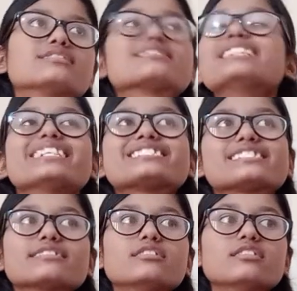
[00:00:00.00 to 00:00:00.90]

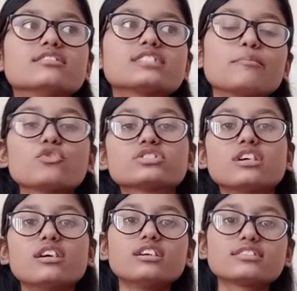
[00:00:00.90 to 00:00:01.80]
Let's suppose
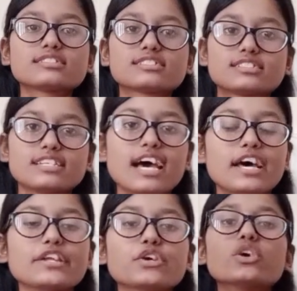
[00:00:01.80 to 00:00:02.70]
a
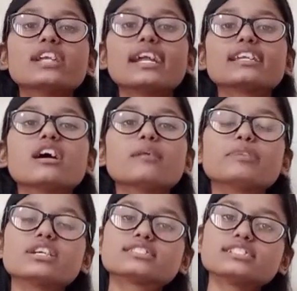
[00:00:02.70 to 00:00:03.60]
scenario that a
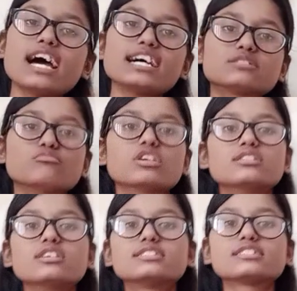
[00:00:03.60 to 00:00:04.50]
person has
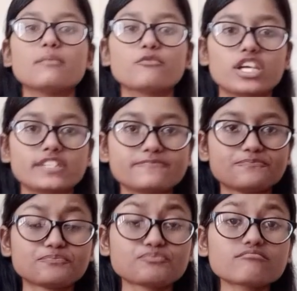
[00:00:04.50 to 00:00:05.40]
murdered someone.
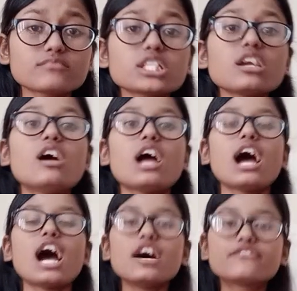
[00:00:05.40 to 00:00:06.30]

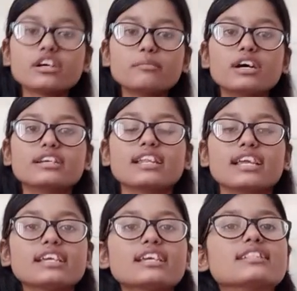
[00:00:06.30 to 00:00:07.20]
After
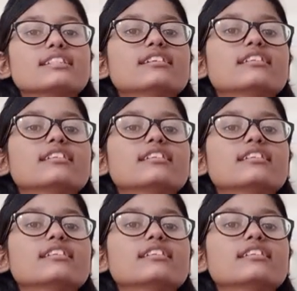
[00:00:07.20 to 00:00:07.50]
murdering,